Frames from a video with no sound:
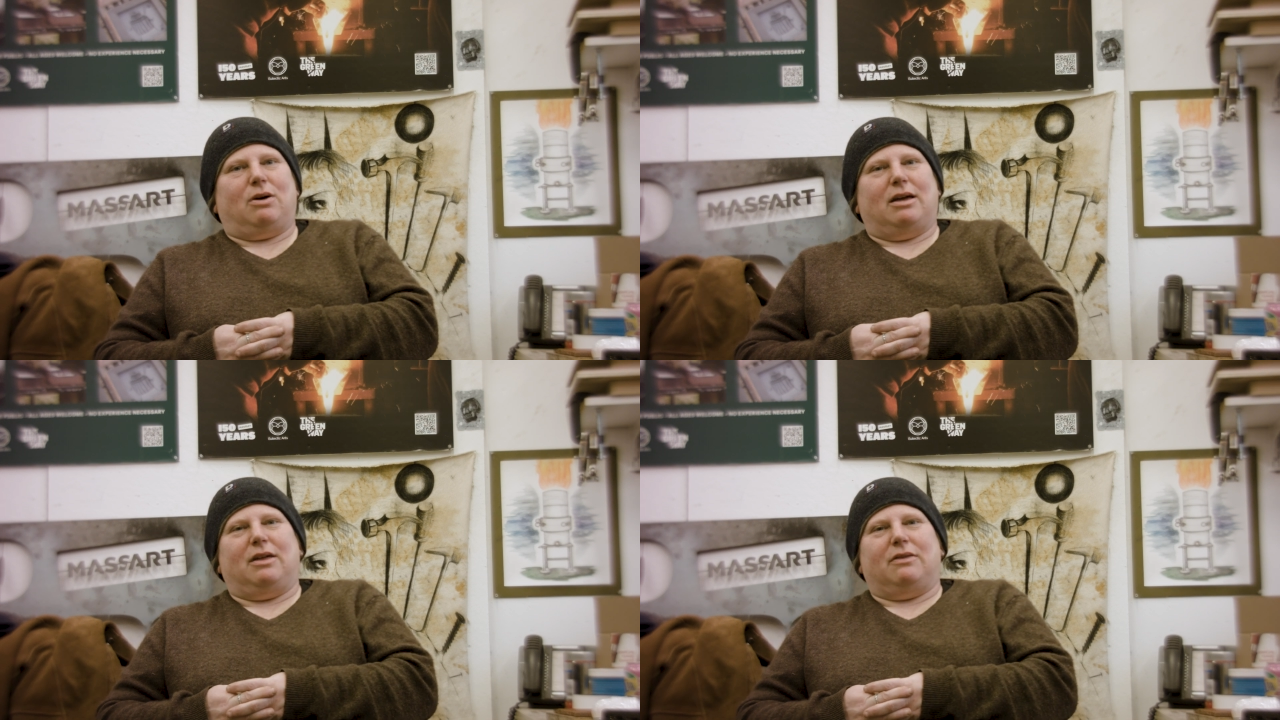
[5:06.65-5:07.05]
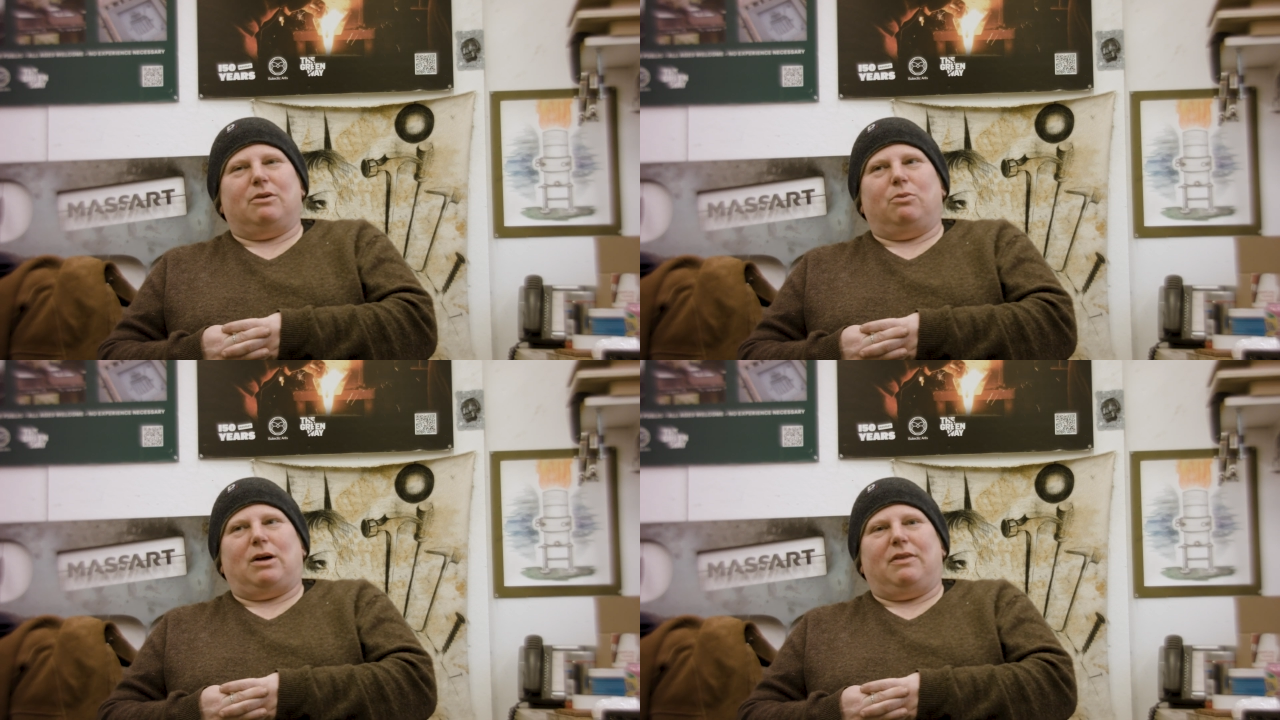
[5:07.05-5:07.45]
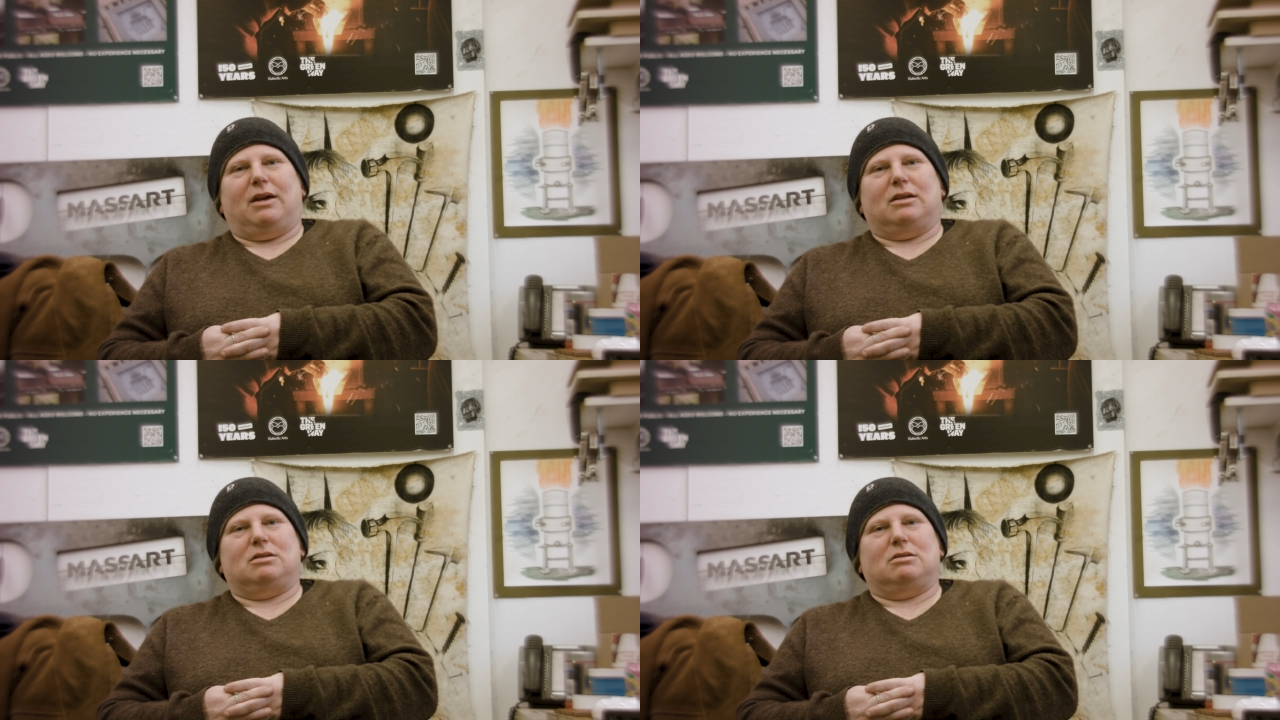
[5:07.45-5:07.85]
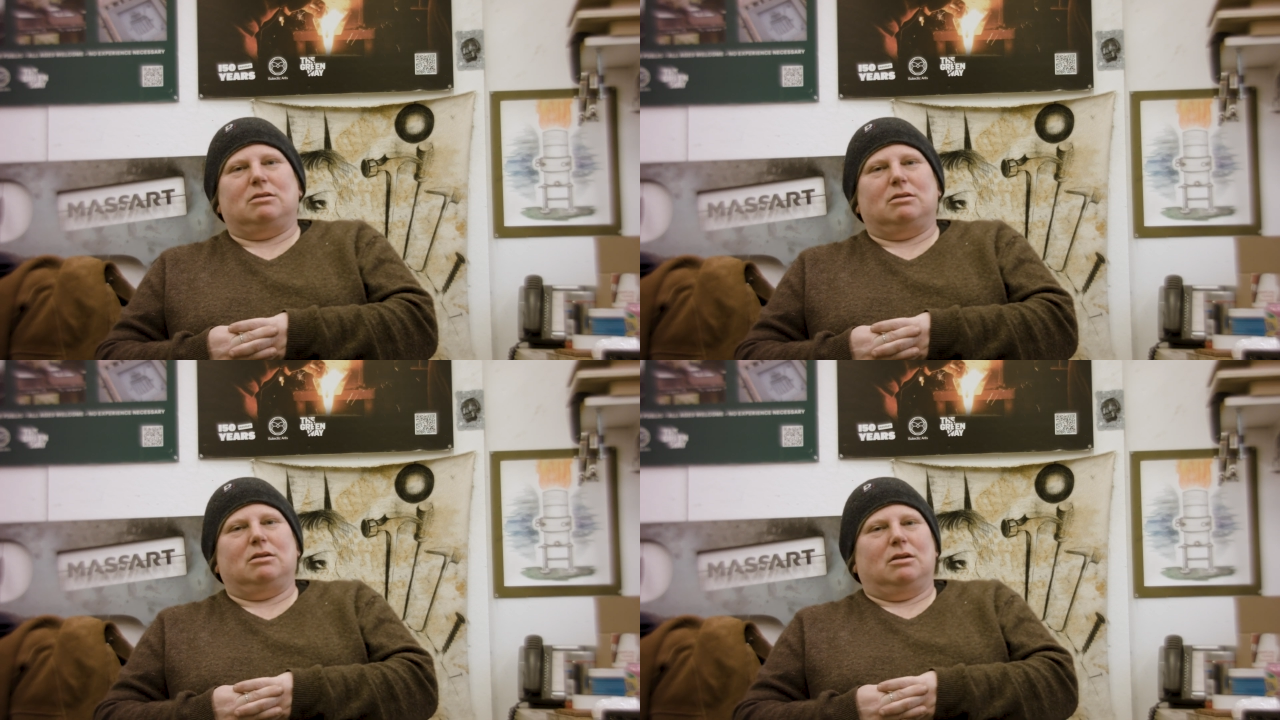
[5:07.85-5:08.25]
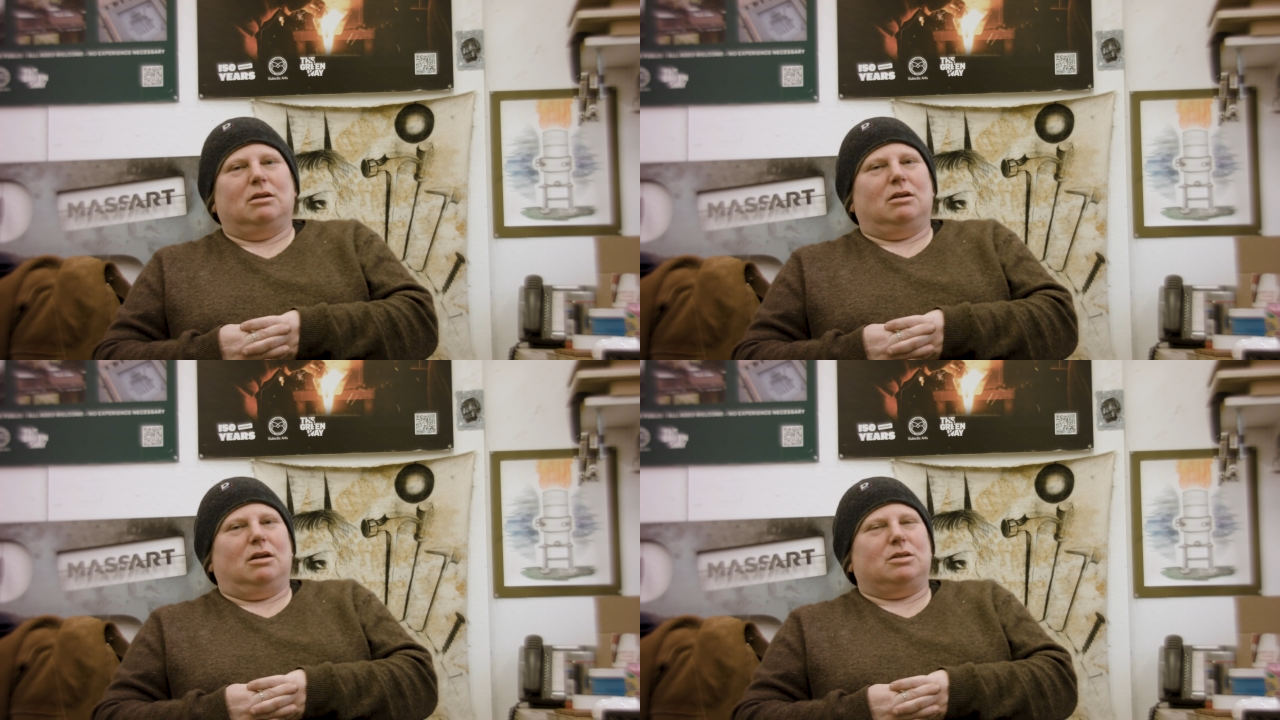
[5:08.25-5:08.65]
So I think it's
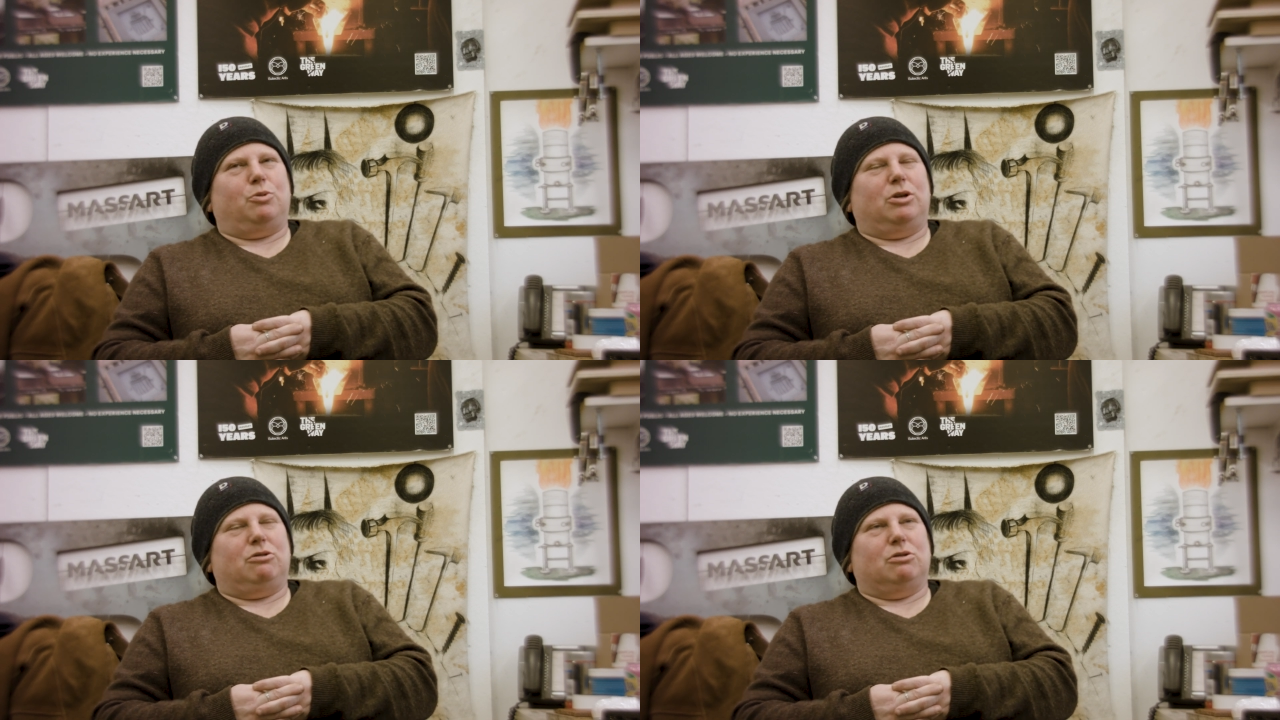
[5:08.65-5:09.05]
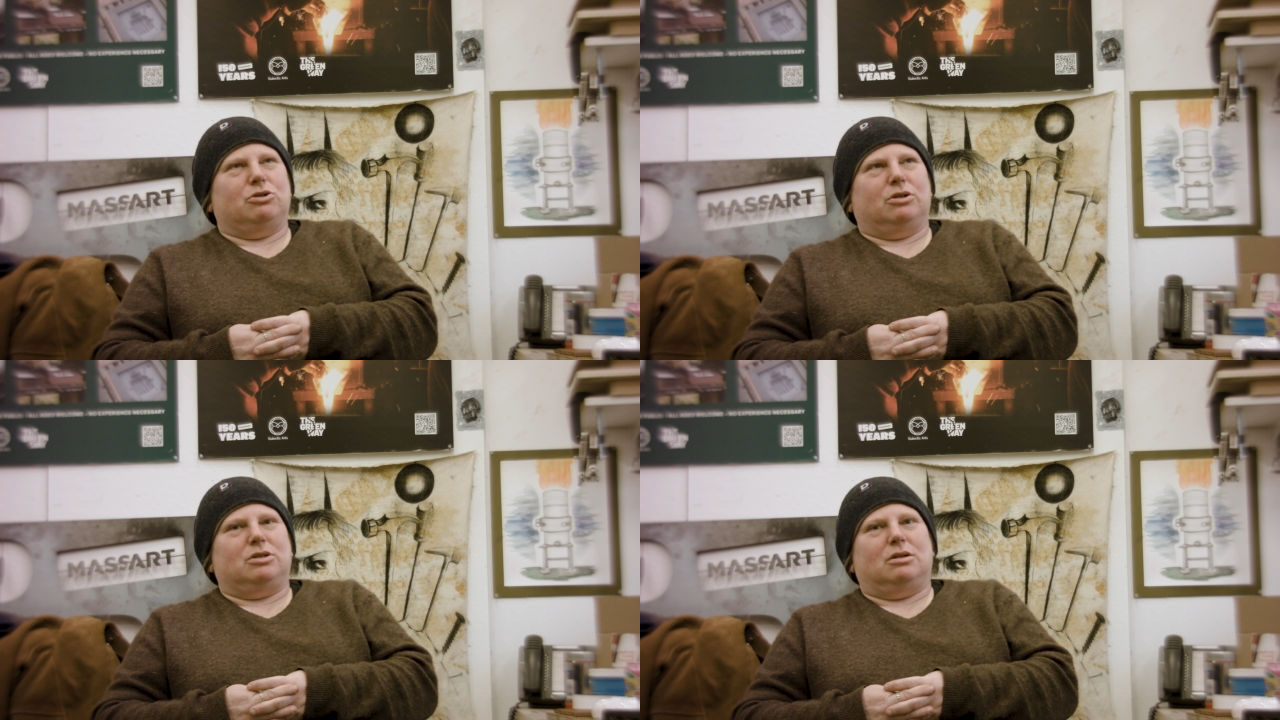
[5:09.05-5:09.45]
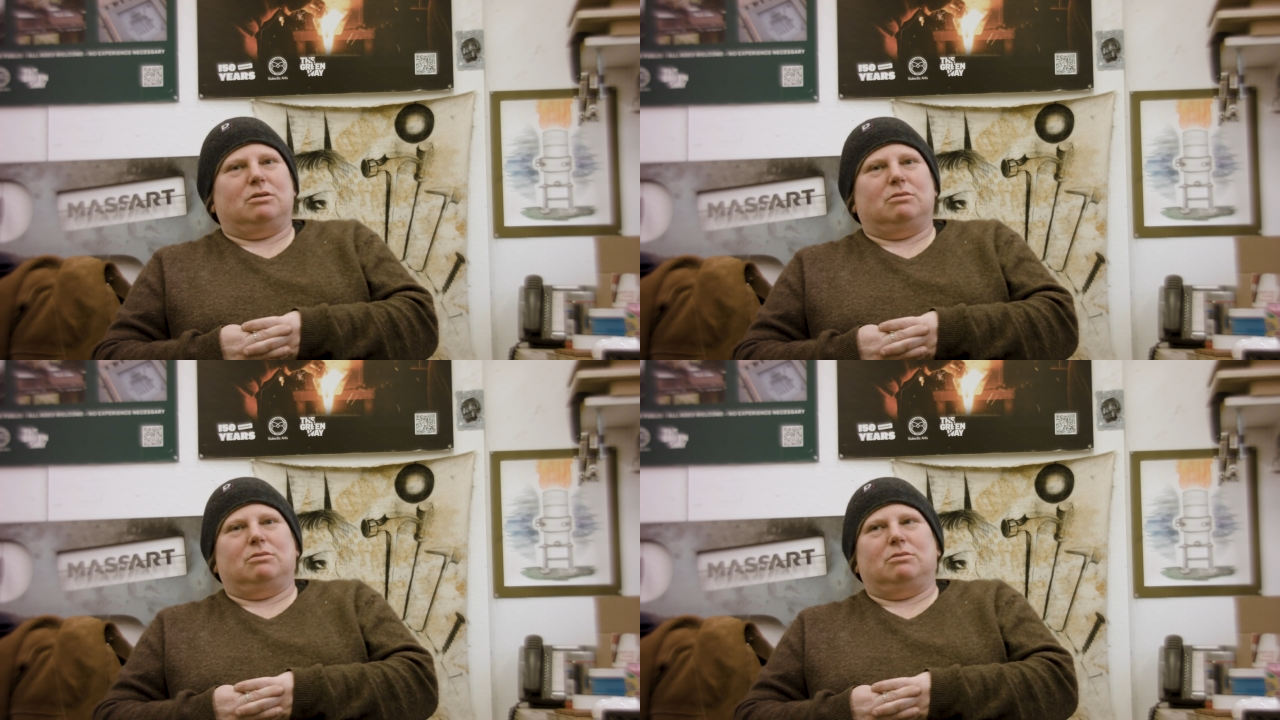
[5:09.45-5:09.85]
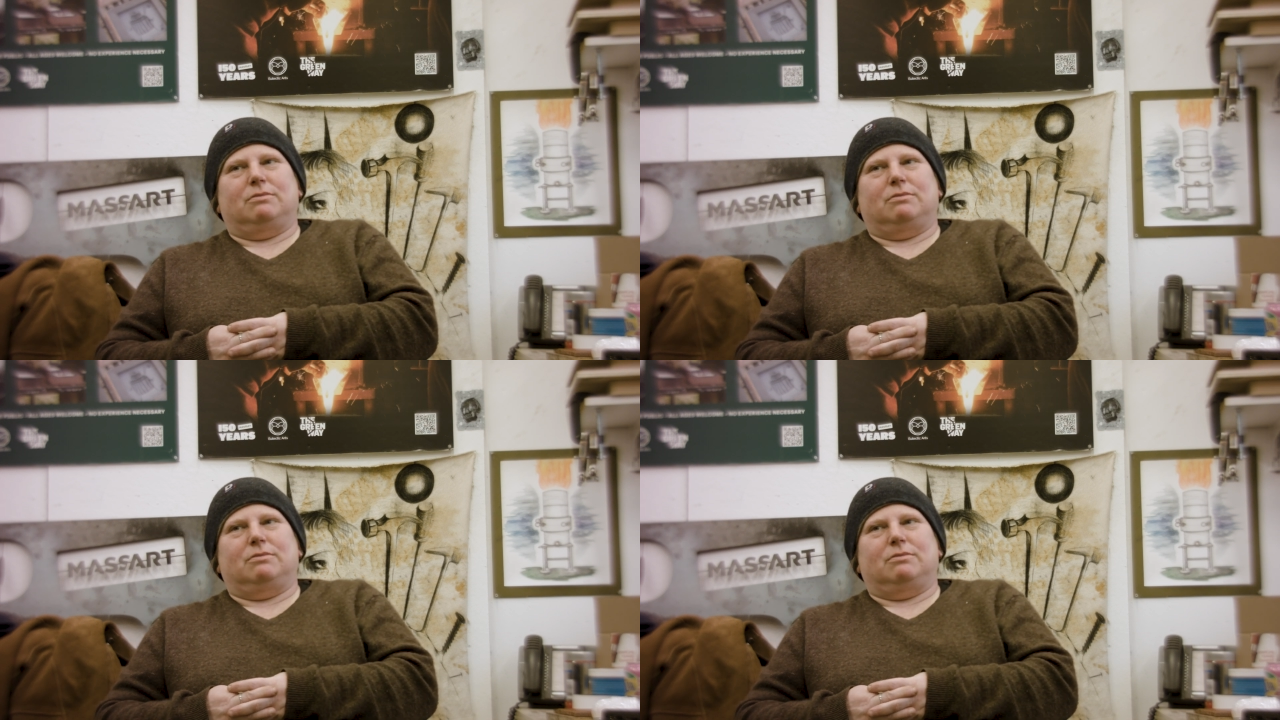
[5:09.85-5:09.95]
pretty crucial to